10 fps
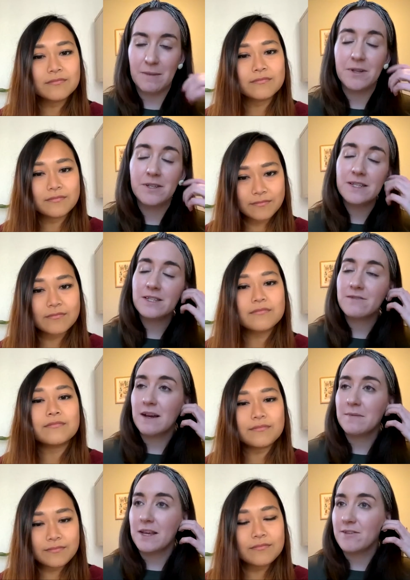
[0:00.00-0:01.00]
Speaker 1: Because Instagram,
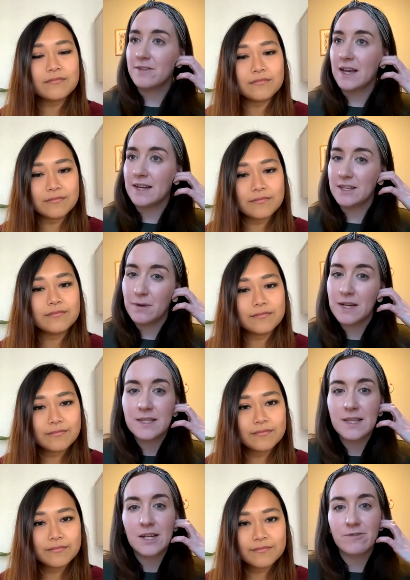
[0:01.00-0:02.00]
like you said, is quite
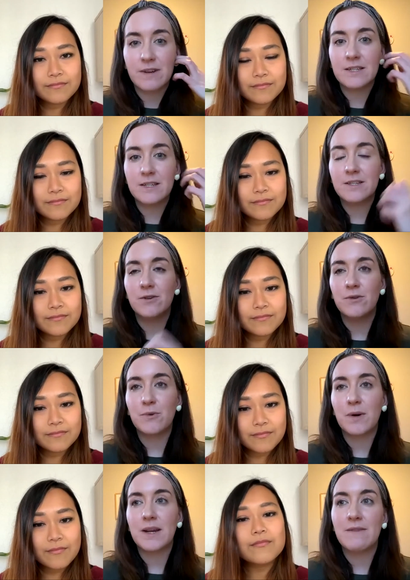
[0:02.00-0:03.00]
saturated. So you want
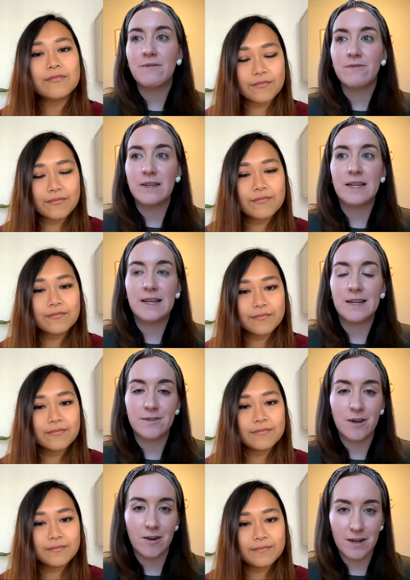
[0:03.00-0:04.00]
to have a really clear
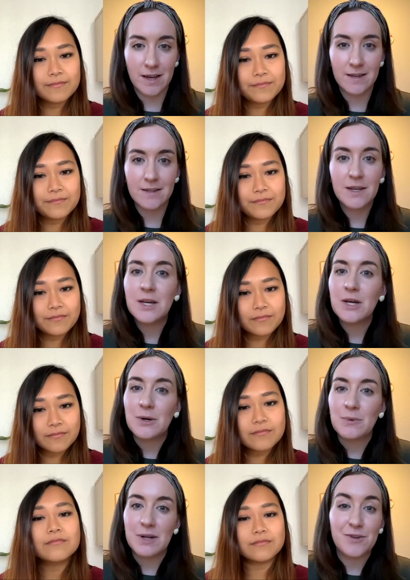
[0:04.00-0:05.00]
target
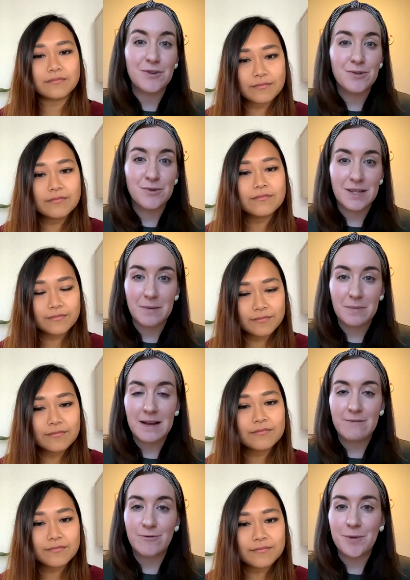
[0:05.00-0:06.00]
when you're using the
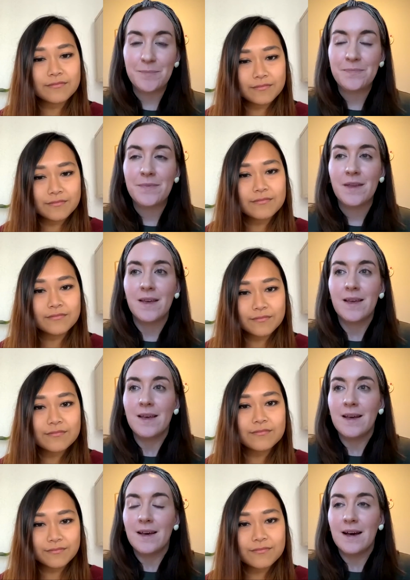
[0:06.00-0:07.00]
platform.
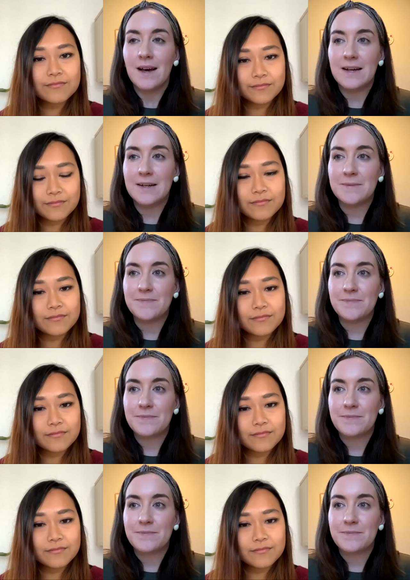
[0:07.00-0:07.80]
Um,